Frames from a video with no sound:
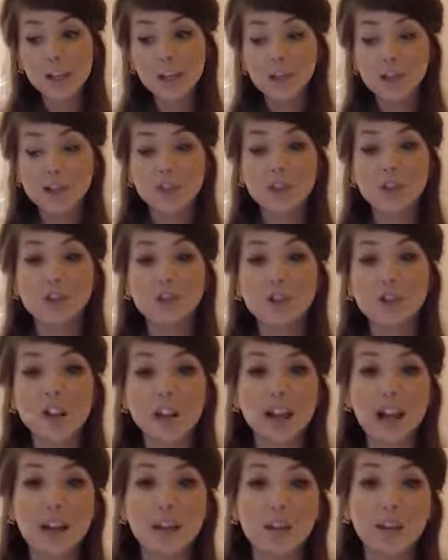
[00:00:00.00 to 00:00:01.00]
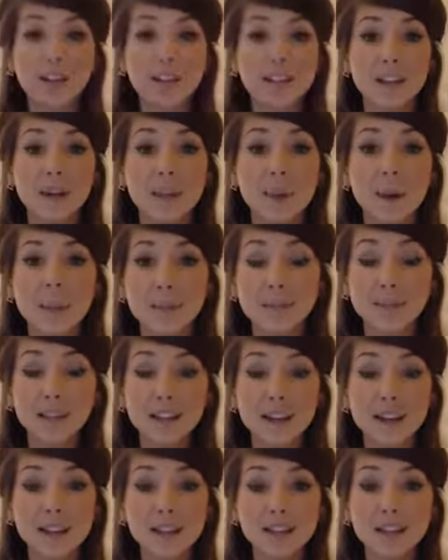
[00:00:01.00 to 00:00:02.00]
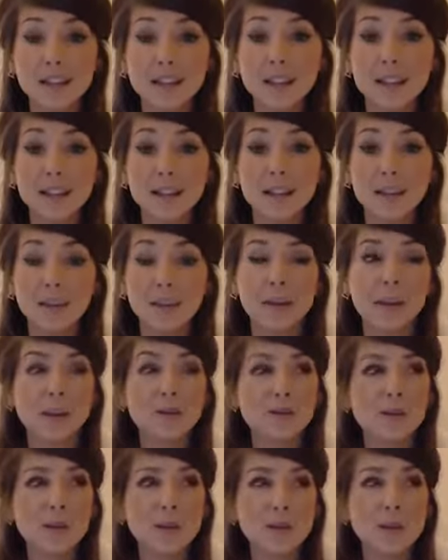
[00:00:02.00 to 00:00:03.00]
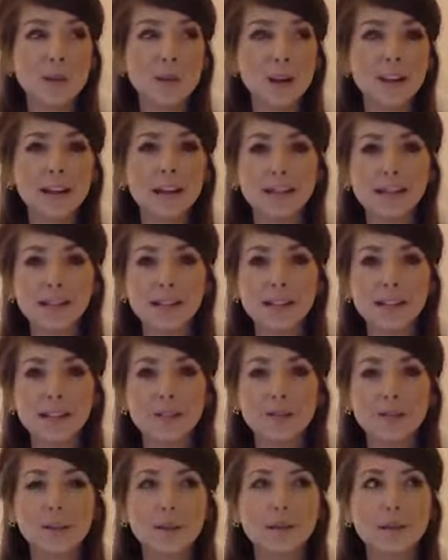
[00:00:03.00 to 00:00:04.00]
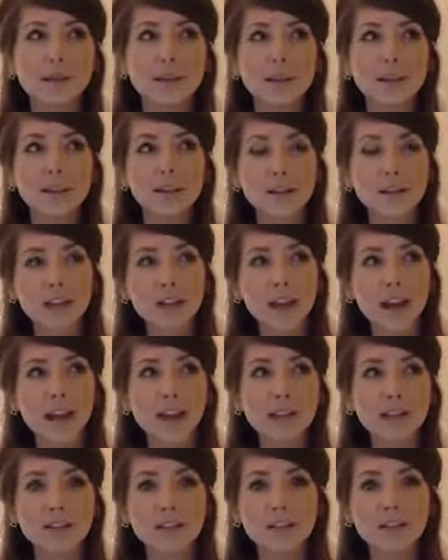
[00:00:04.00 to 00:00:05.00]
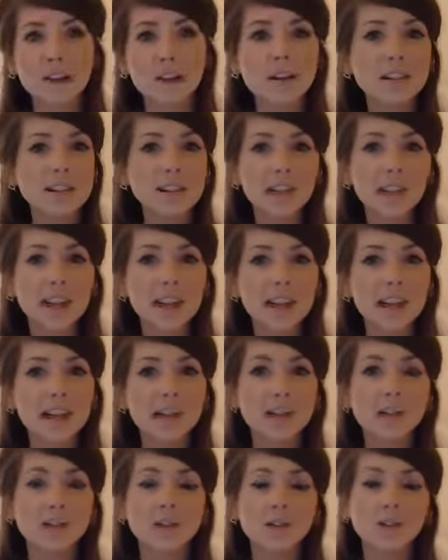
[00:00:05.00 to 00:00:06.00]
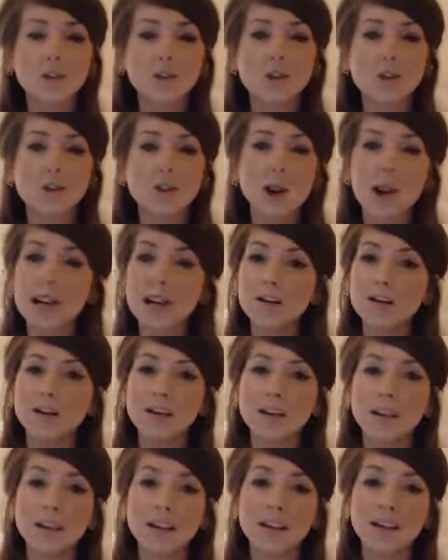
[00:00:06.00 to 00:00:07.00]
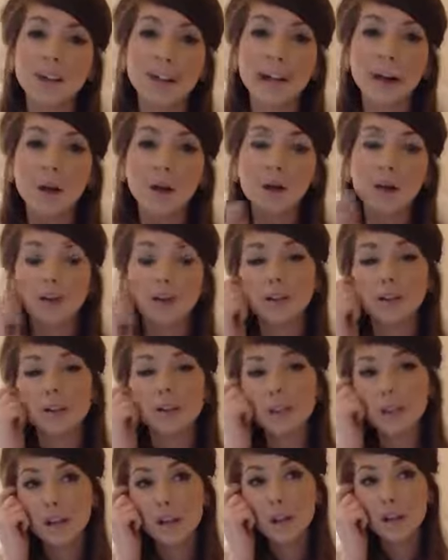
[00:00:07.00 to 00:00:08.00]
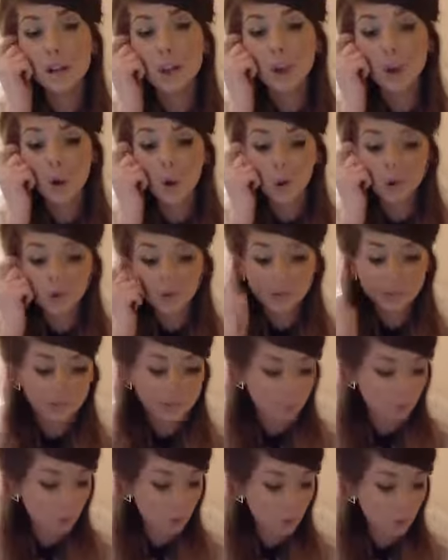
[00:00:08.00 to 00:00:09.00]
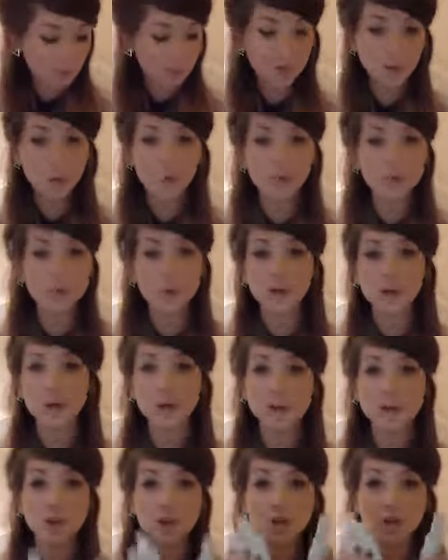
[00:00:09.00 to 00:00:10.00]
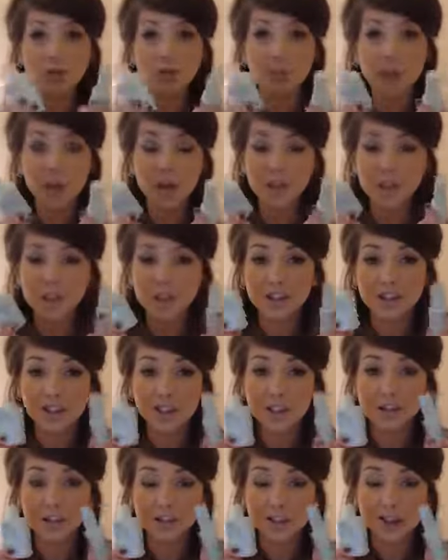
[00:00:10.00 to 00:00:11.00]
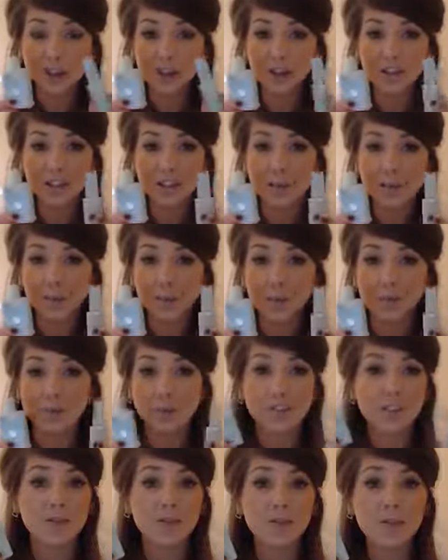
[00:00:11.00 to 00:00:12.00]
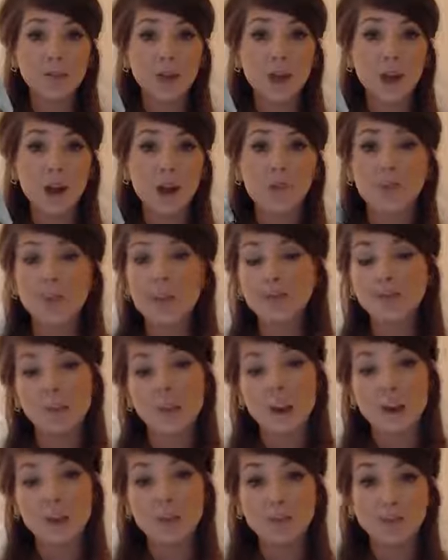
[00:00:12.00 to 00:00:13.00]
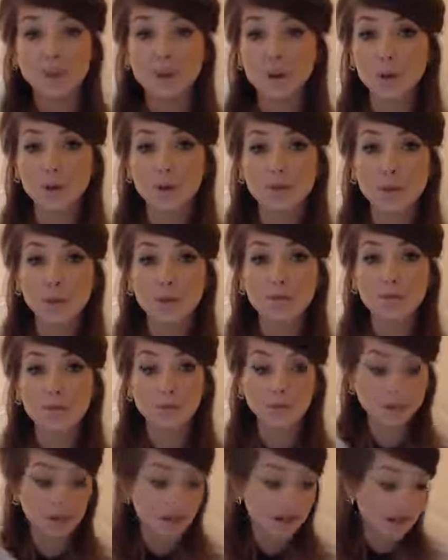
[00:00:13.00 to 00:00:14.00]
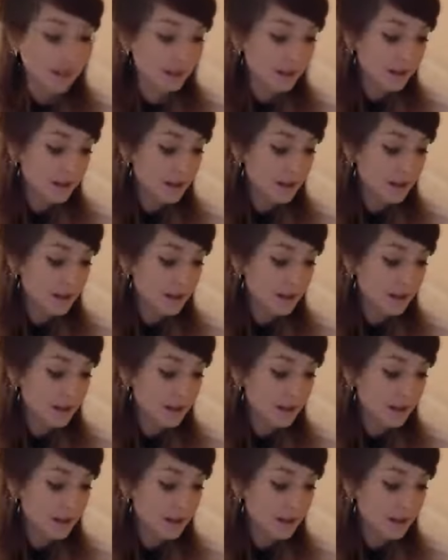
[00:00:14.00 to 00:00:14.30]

to check out the Liz Earle website and see. I mean, they've always got like little deals on and things, that you can get a little starter kit and you can just try little things out, and or if you want to, you can just purchase the little tiny samples and give them a go, and then if you like them you can always buy the full size.